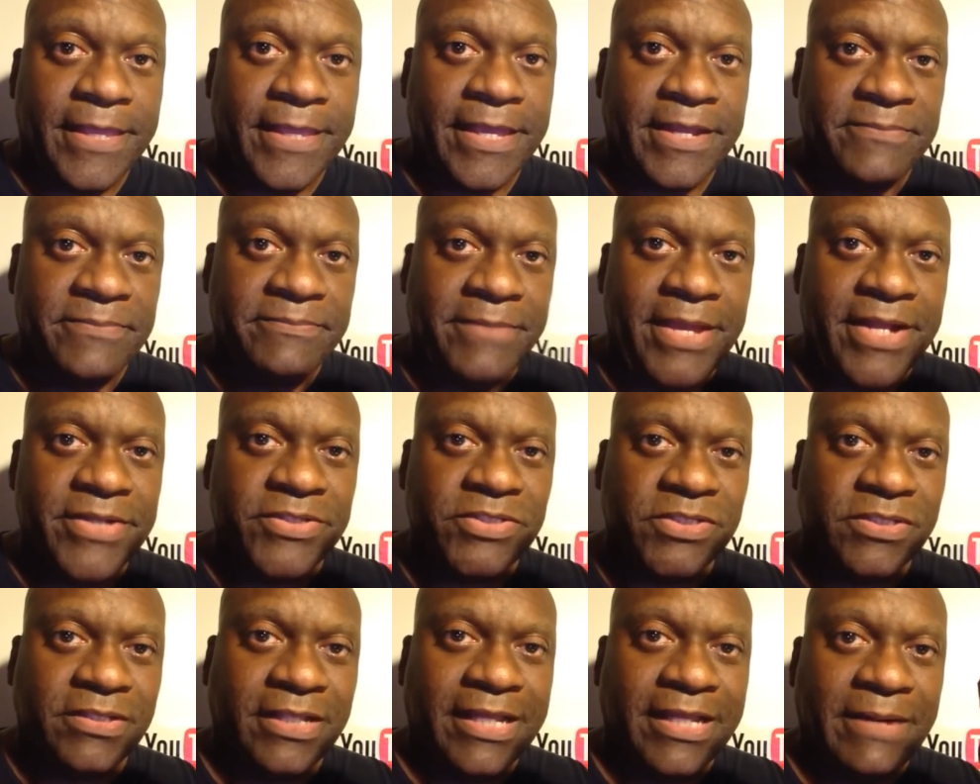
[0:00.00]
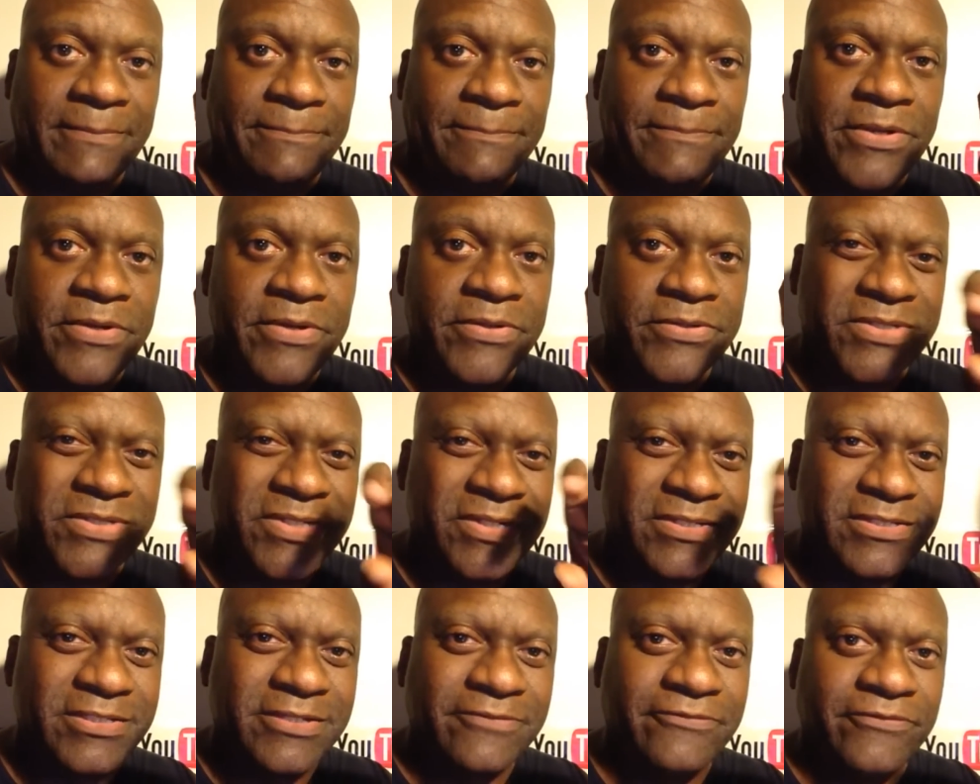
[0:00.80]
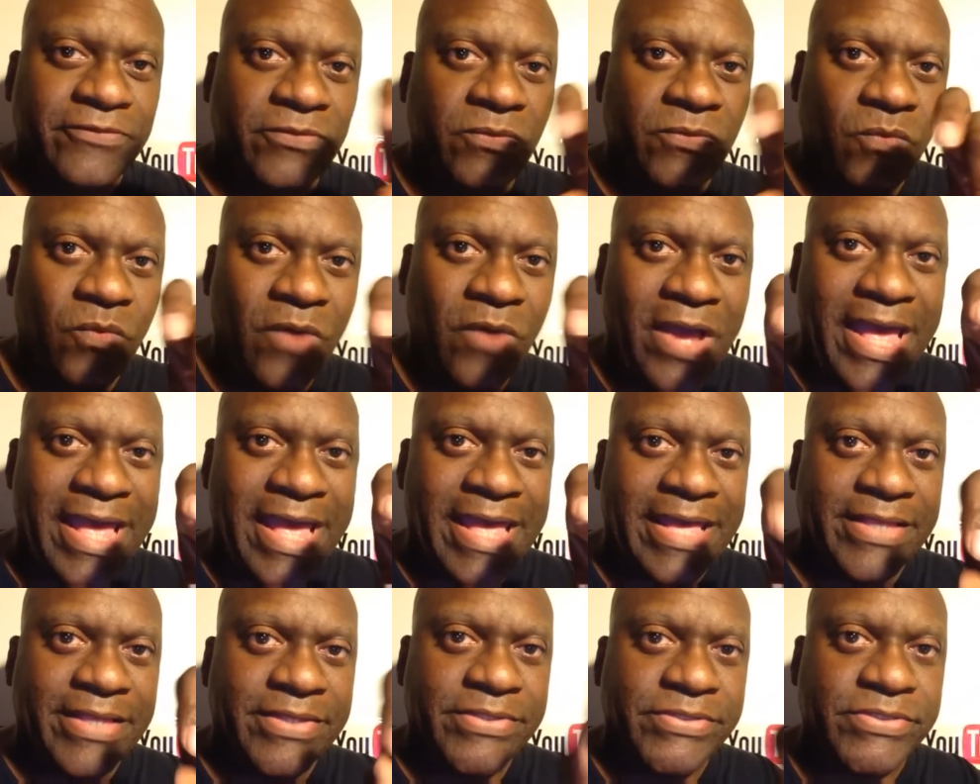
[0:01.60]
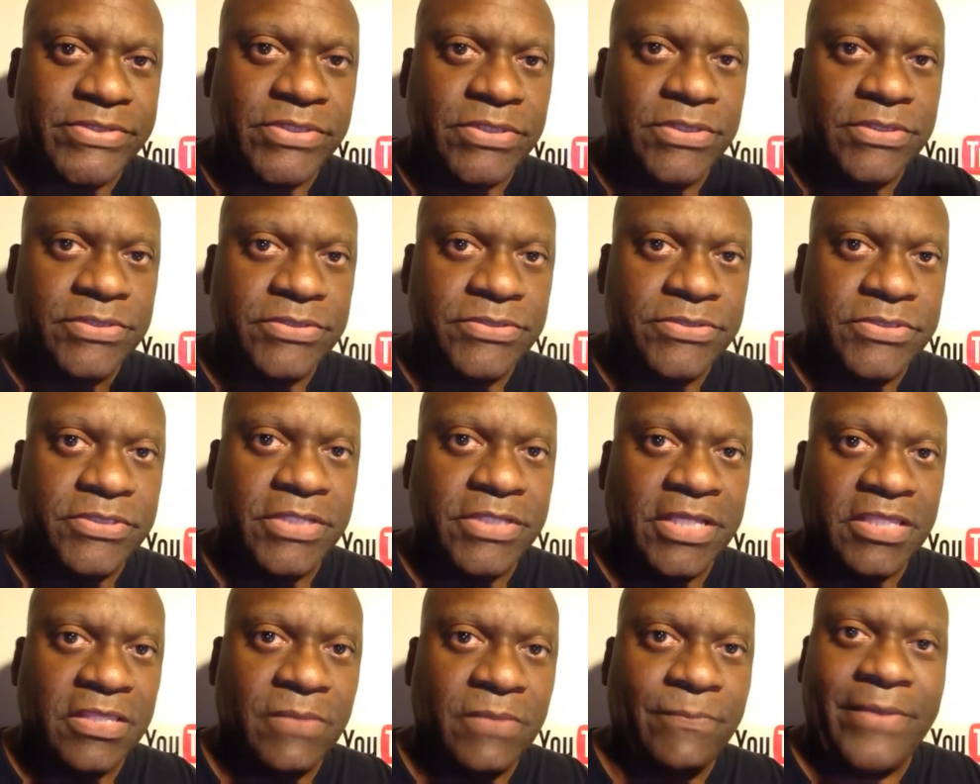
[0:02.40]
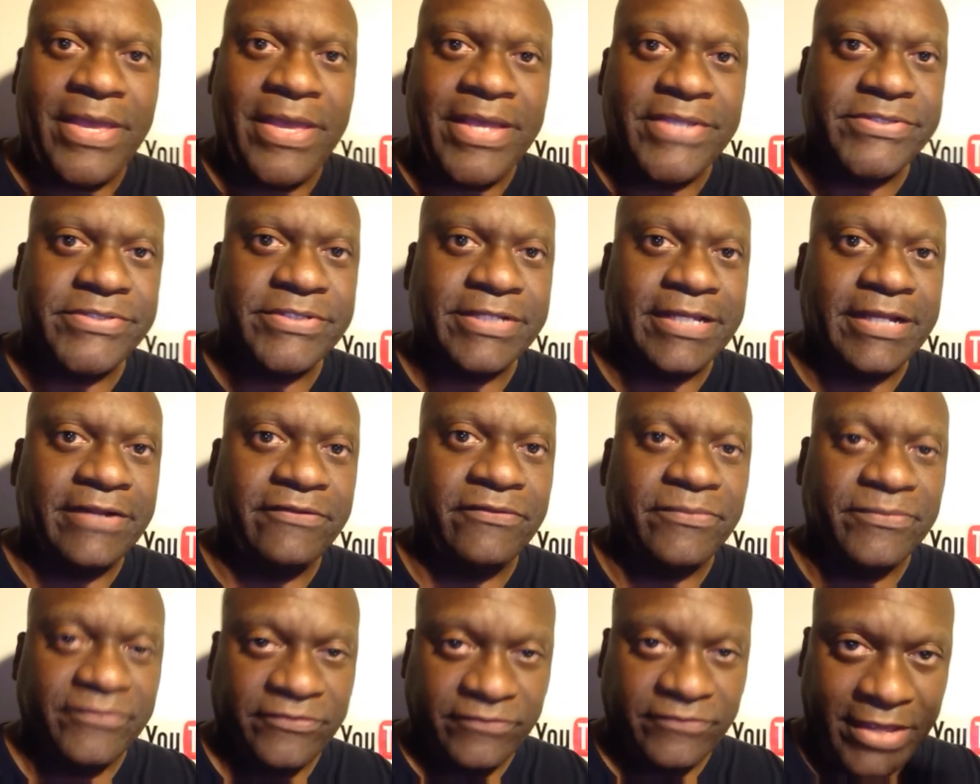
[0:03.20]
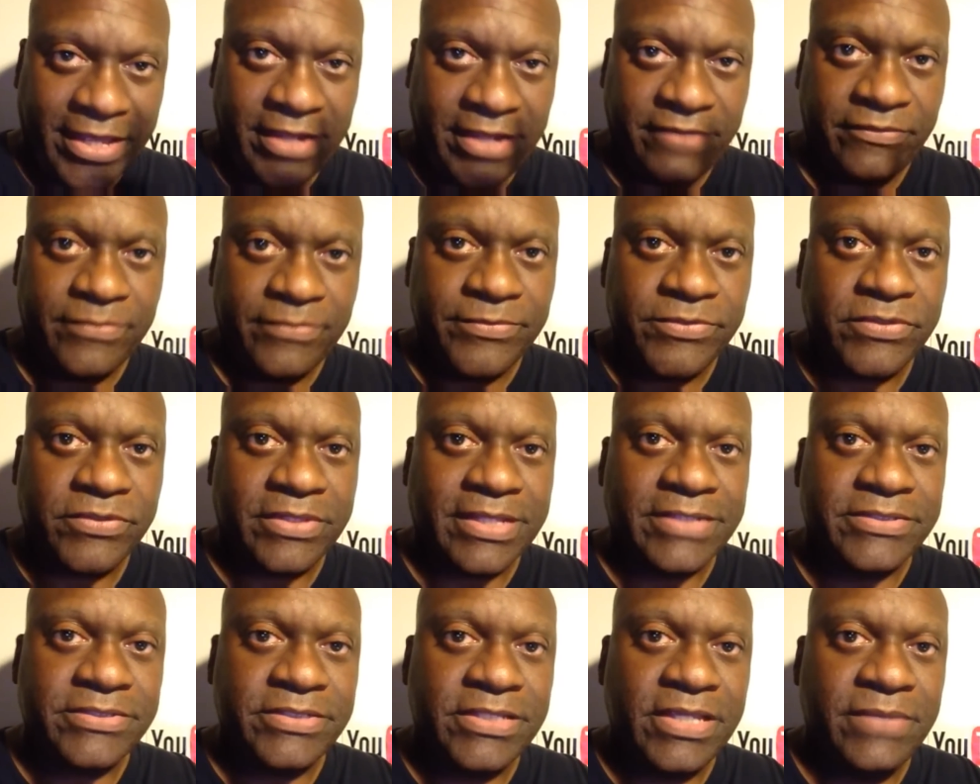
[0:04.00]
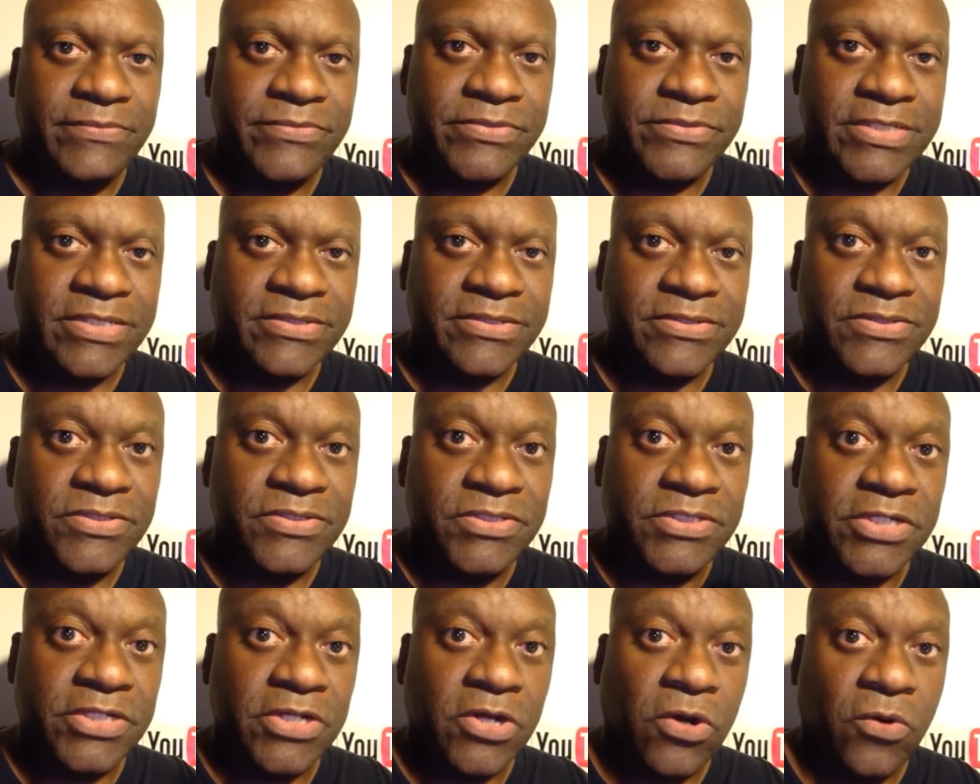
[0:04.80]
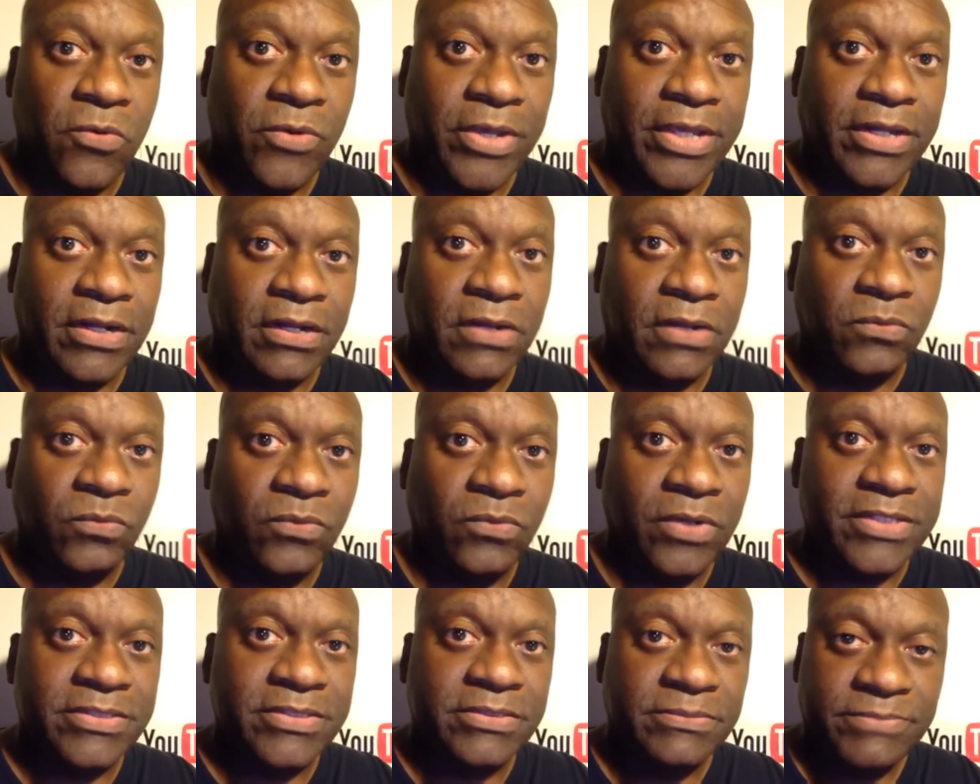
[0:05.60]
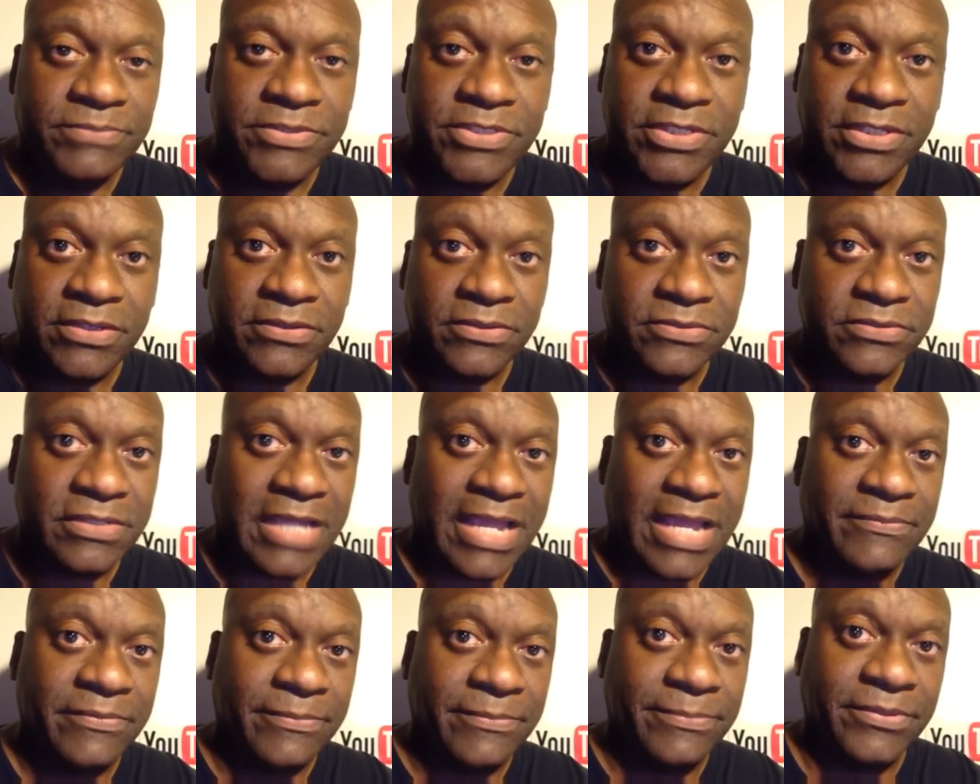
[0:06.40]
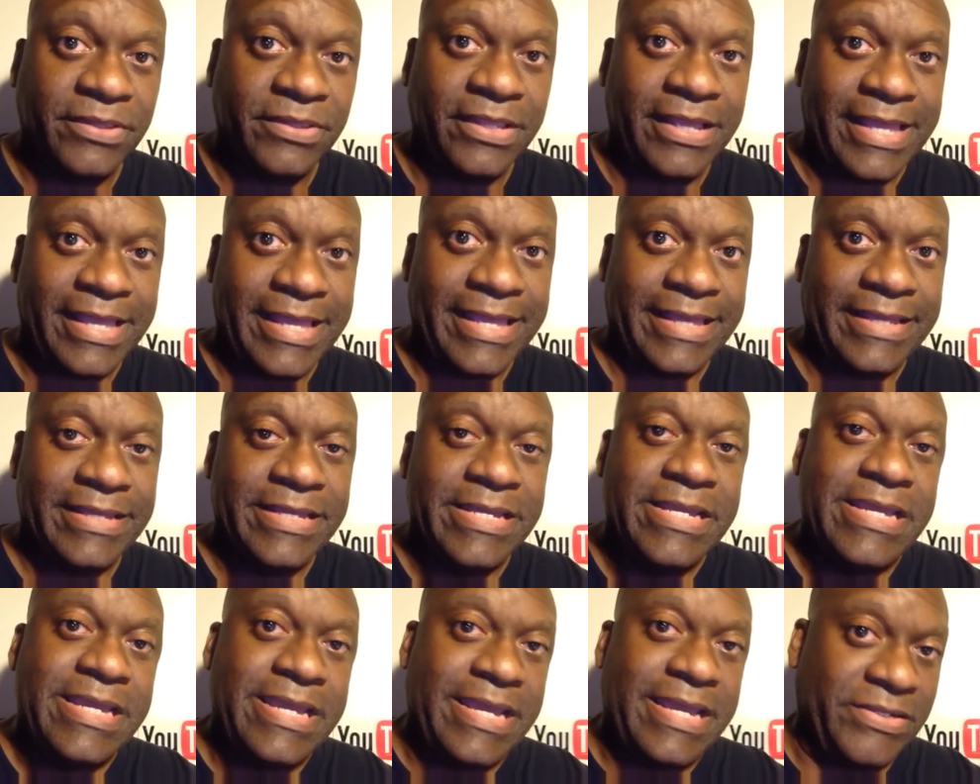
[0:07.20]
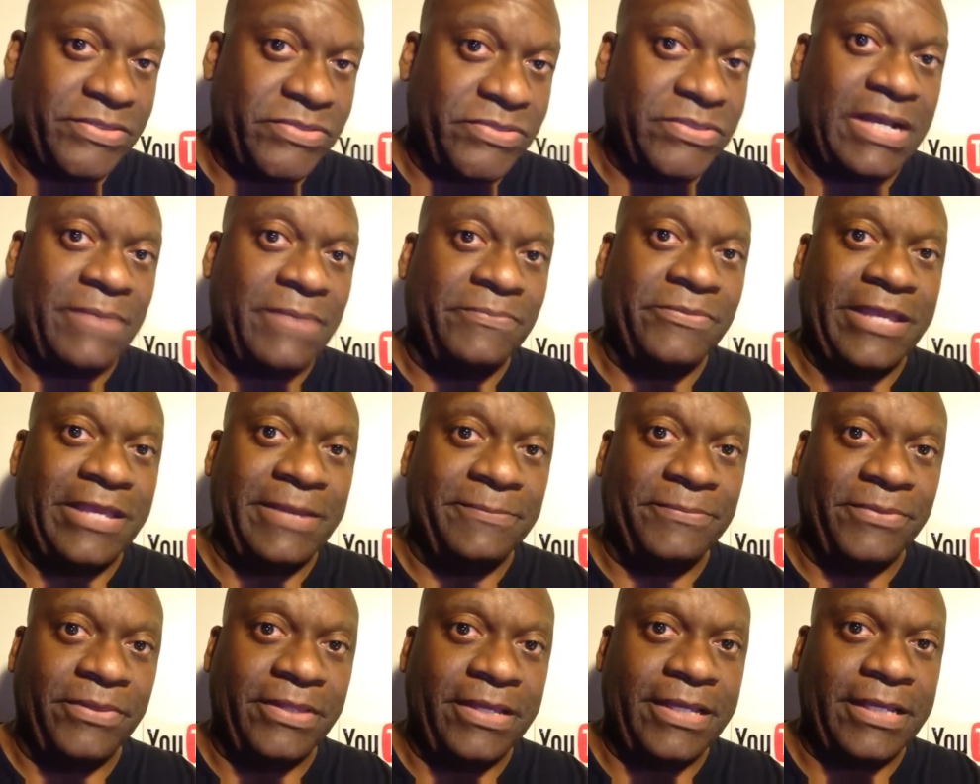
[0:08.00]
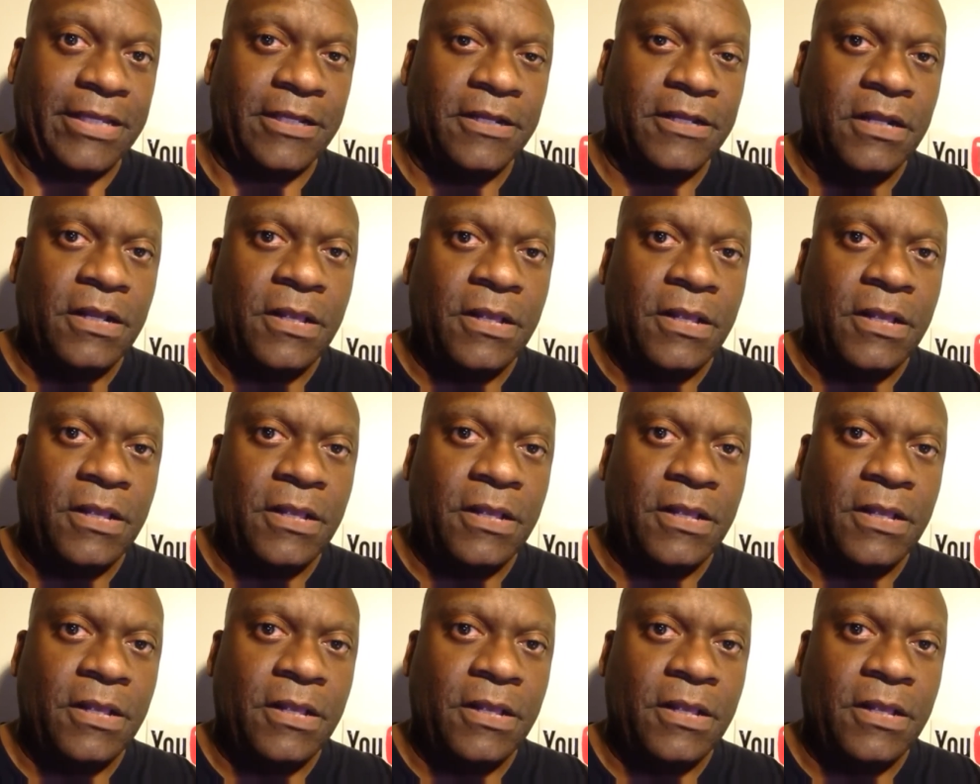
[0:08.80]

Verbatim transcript: and managed to line up Peterson in different ways to get the best out of him, out of him so that teams didn't zero in on one particular type of play and stop that play.